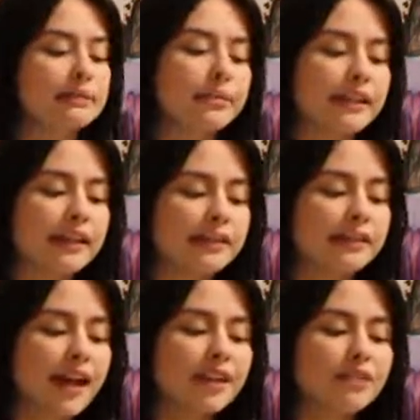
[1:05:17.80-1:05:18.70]
But yeah,
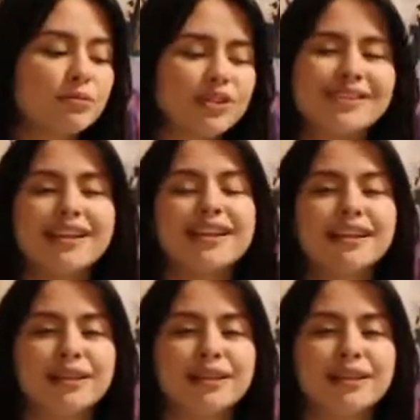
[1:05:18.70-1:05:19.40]
I guess we'll just end it